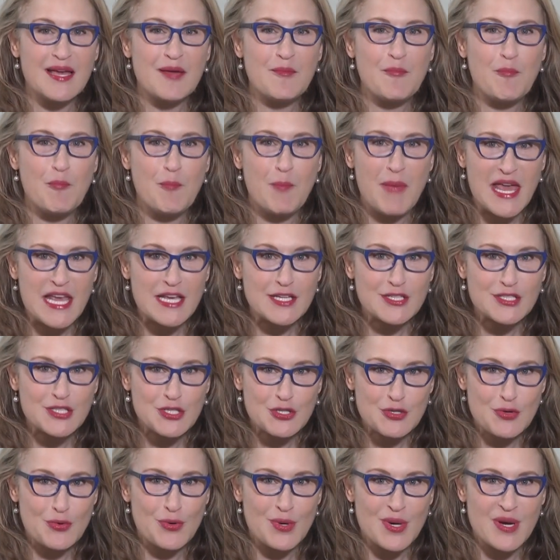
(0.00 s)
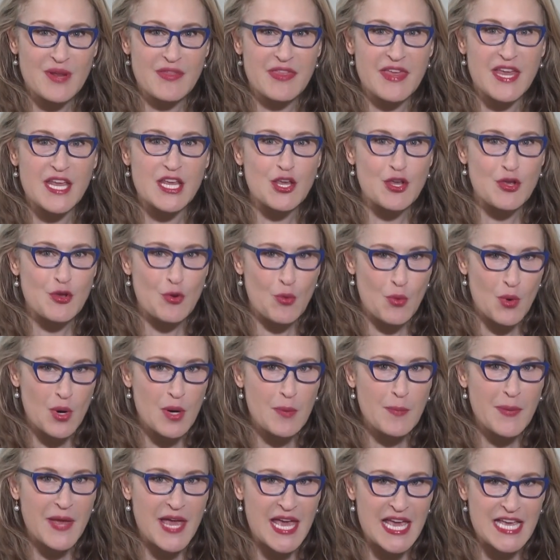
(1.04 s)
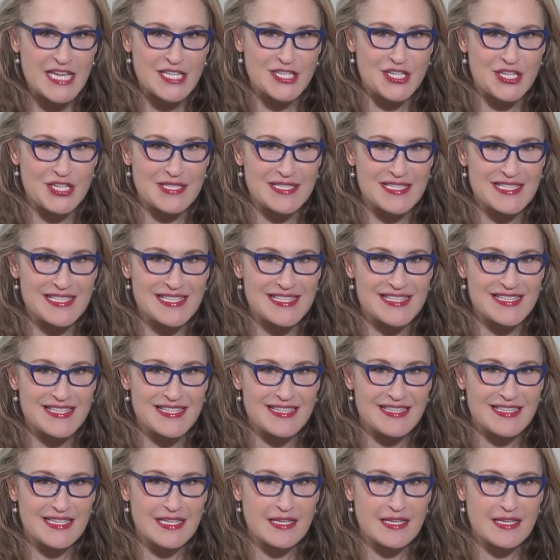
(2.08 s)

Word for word: Make sure that your patients